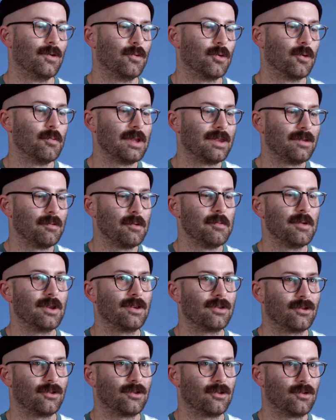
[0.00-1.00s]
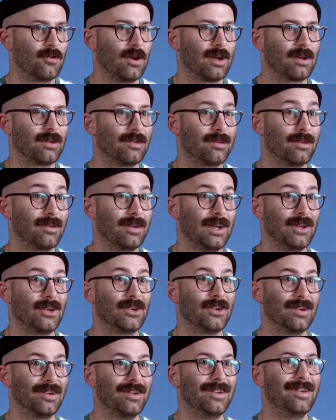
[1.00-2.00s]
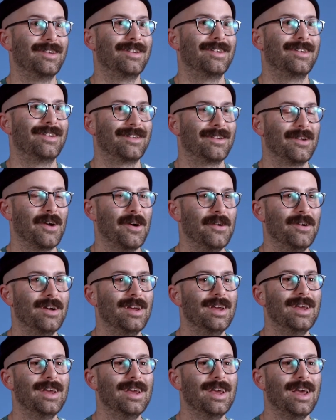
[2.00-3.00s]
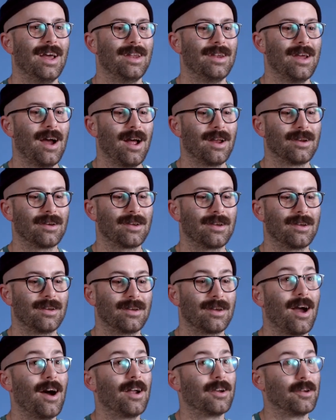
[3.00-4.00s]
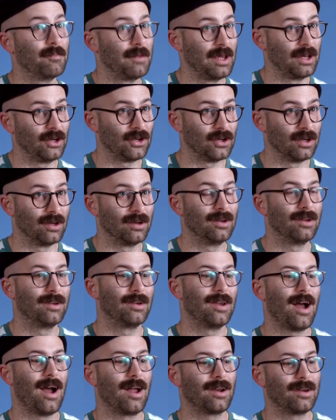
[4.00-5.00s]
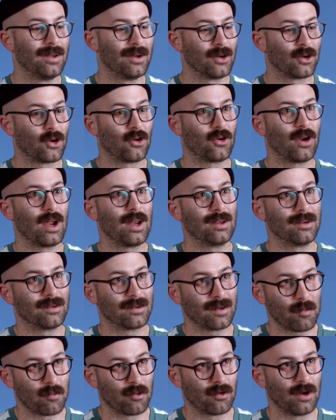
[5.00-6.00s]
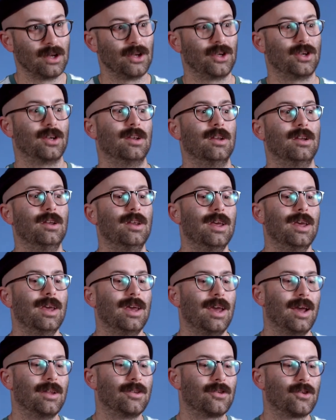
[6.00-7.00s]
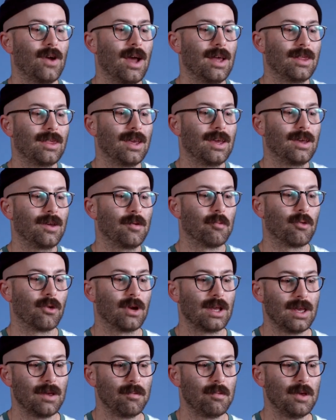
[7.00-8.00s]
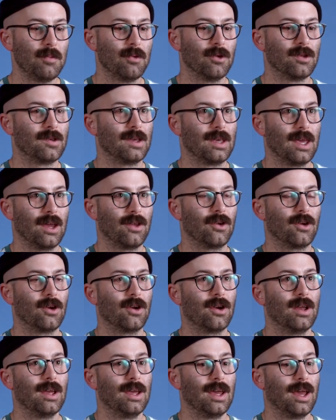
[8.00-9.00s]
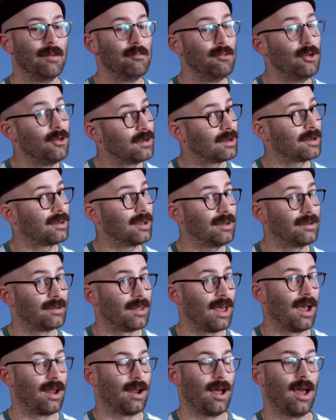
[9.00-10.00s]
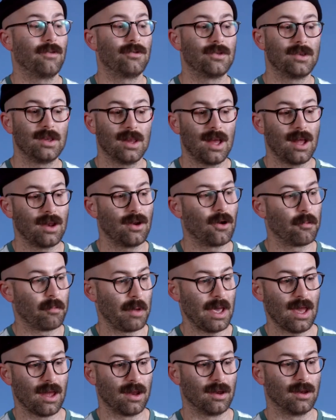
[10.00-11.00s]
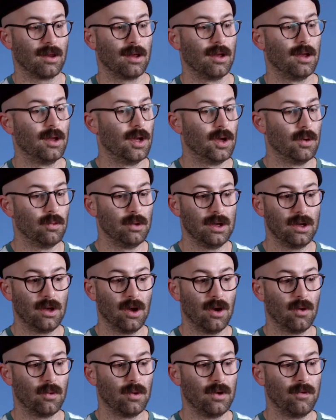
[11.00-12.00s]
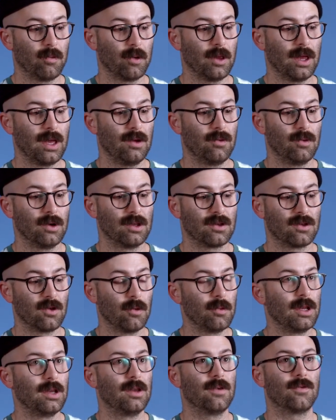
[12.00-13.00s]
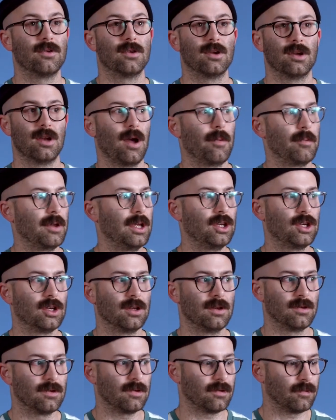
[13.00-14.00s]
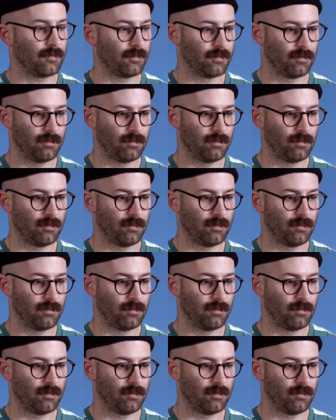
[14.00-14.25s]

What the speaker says: We're meant to be ministers of reconciliation, not condemnation, not creating separation. And so I think bringing people together, and music does that. I've seen that in our band. We've played with so many different denominations,